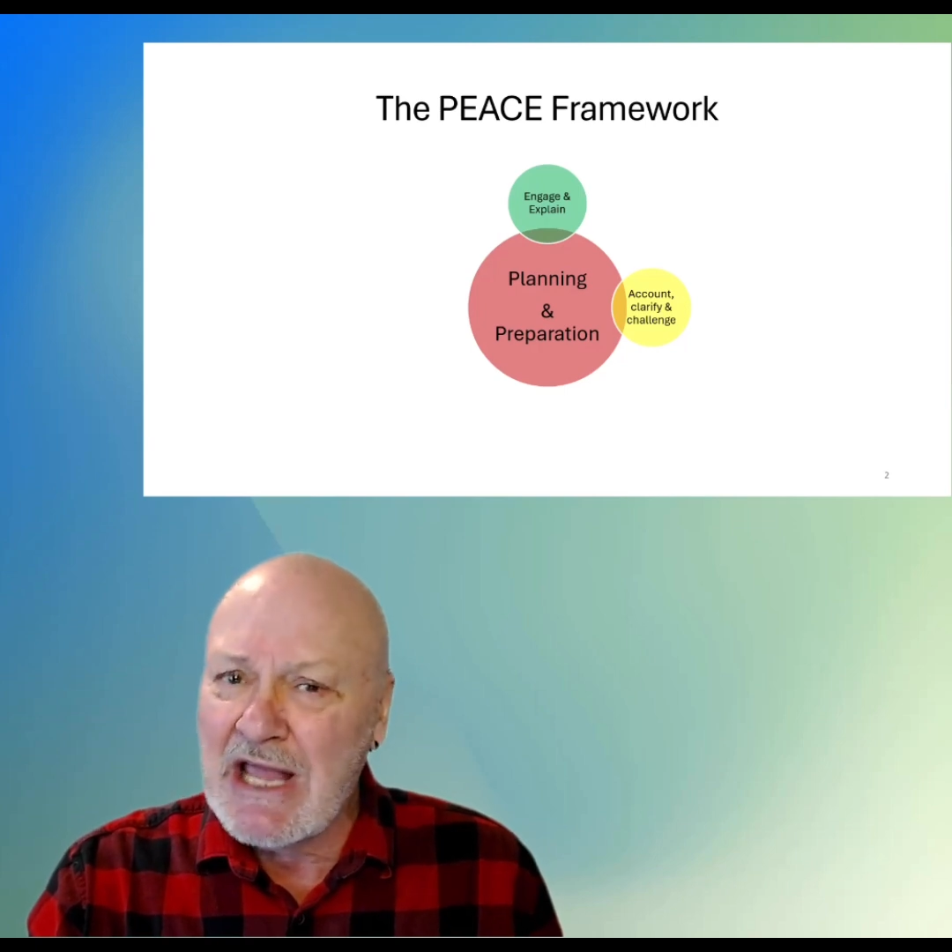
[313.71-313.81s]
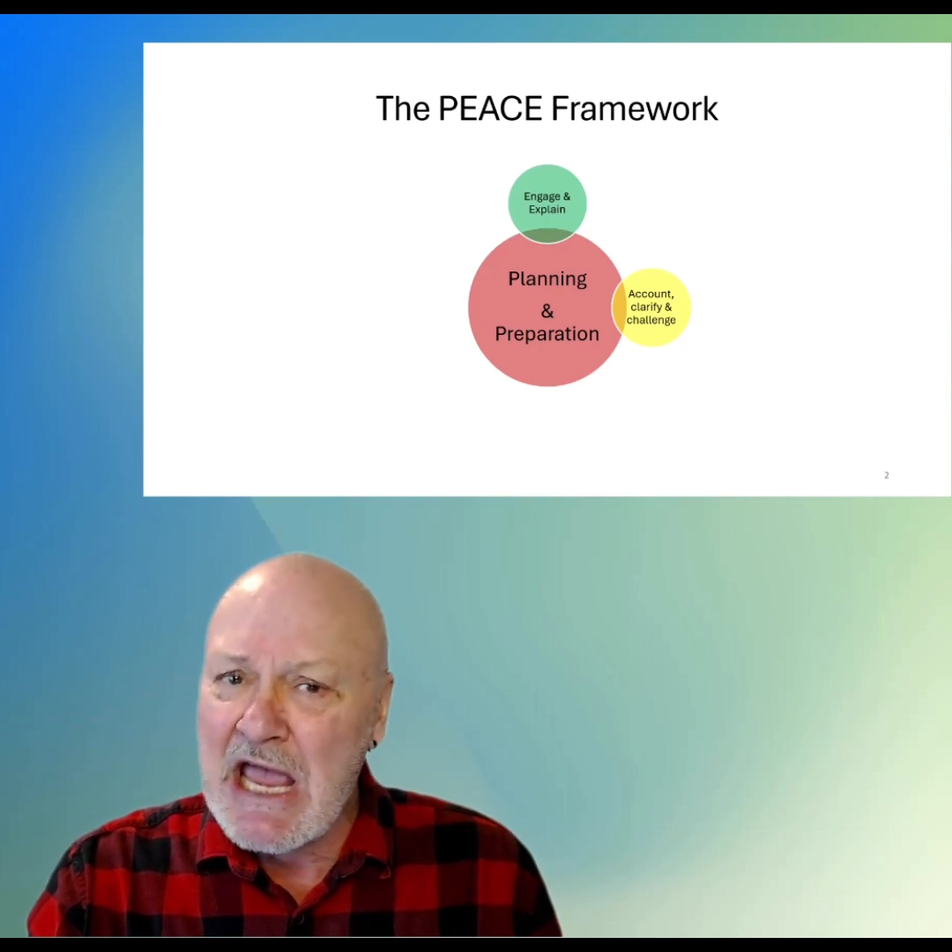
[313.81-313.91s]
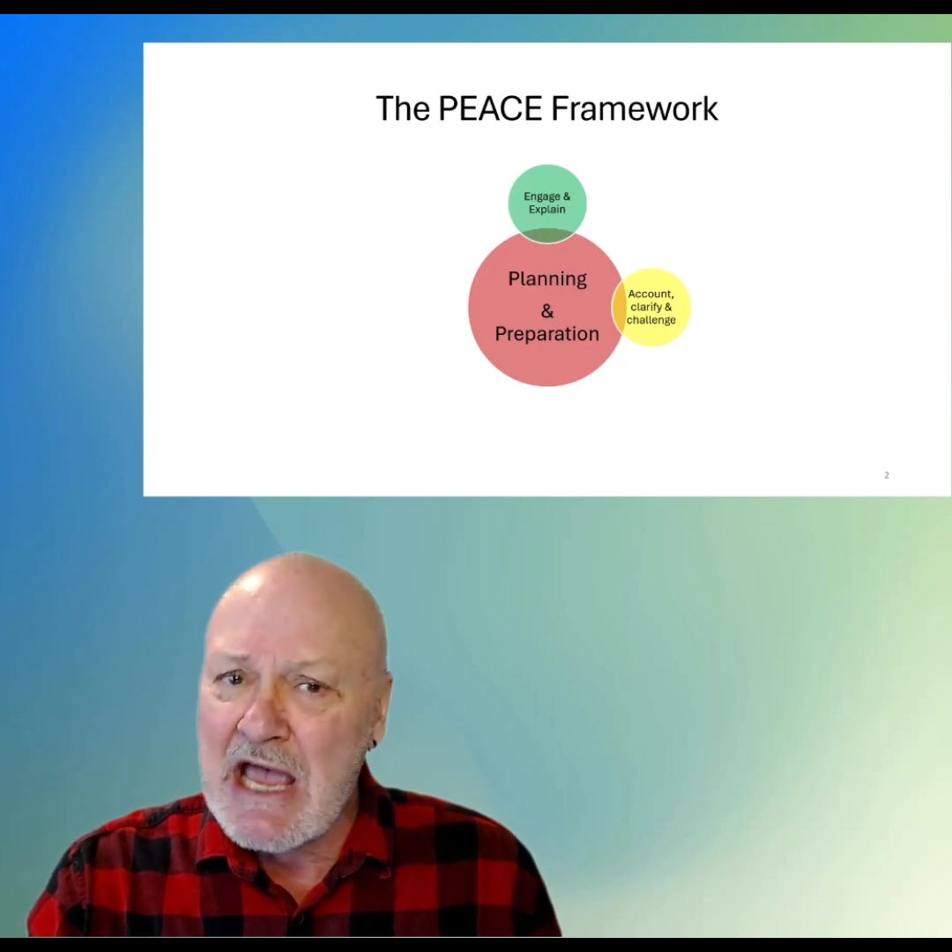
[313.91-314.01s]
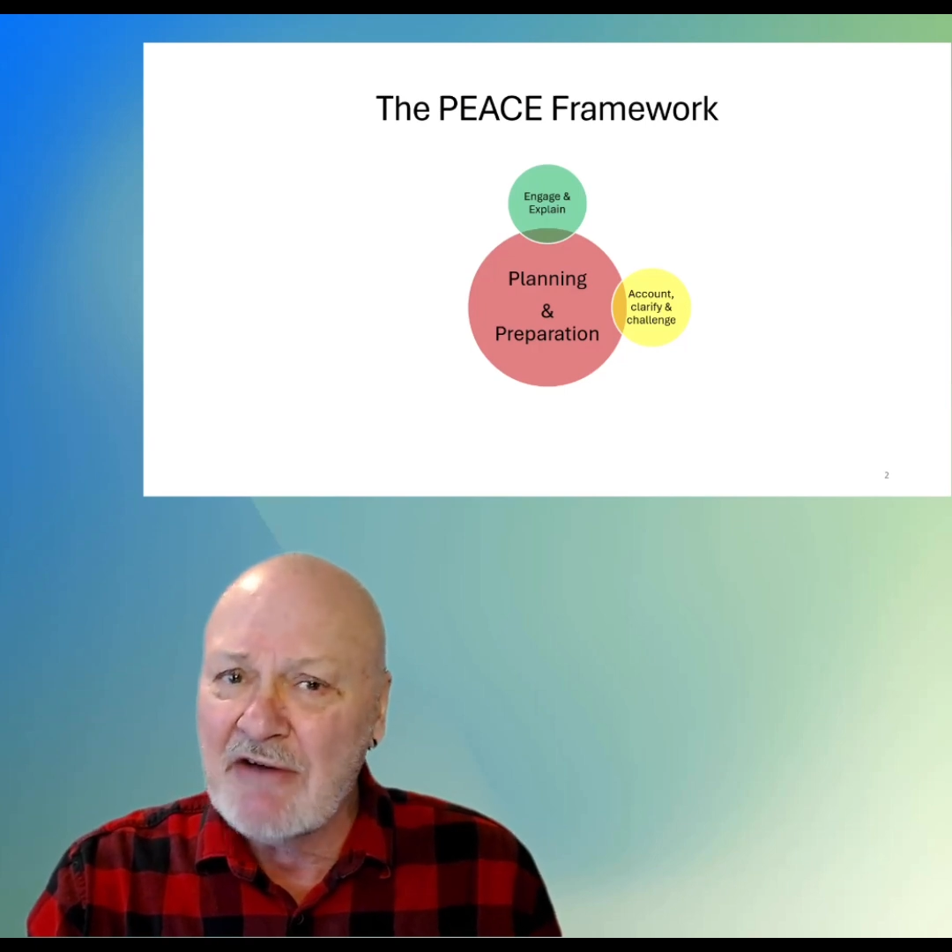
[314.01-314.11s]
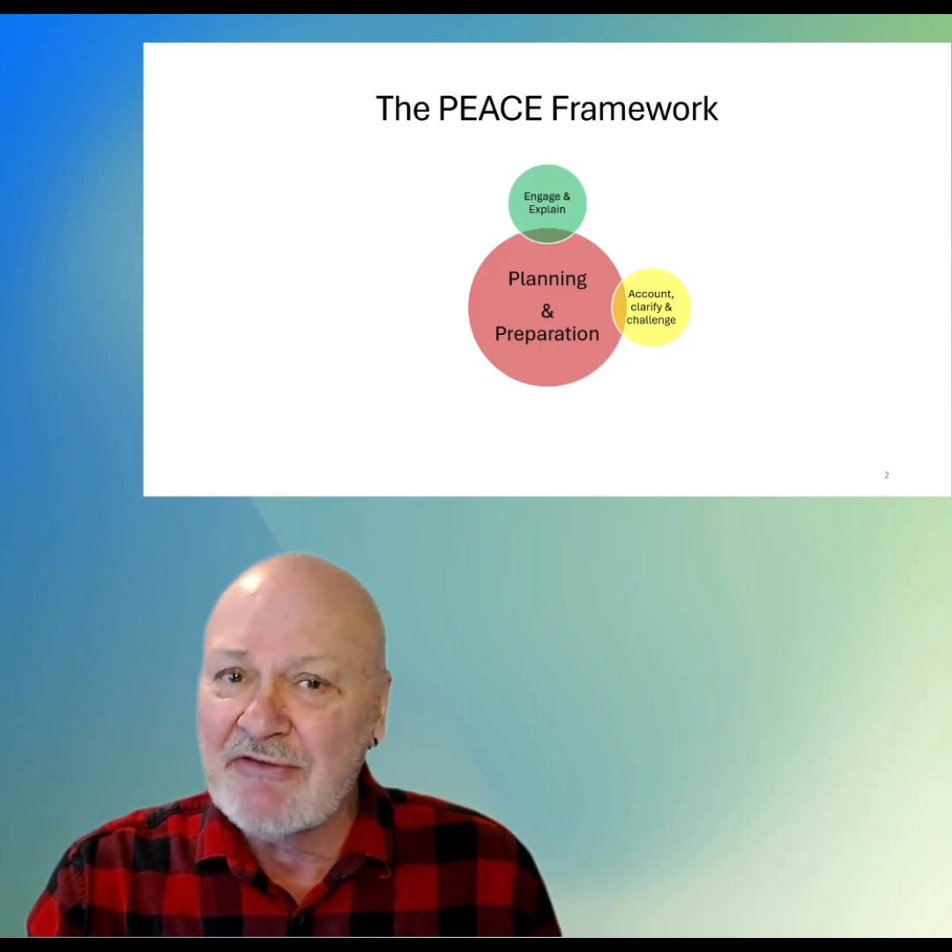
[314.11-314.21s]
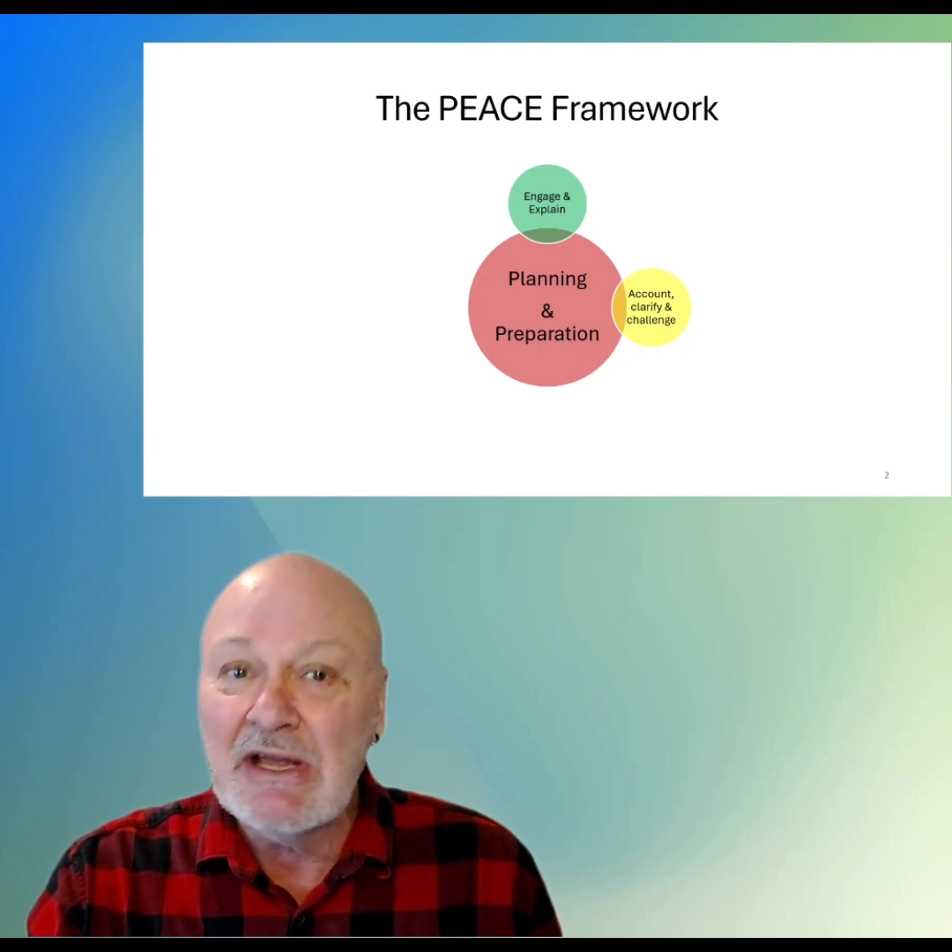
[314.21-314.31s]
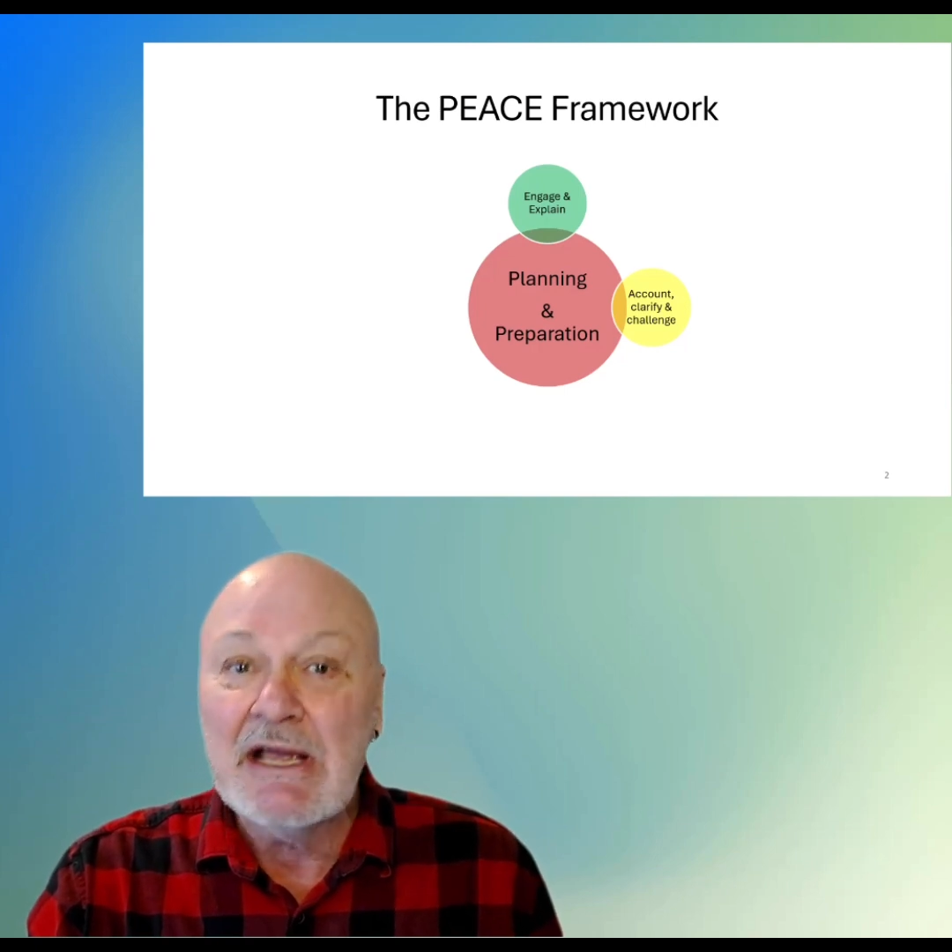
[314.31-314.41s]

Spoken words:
have,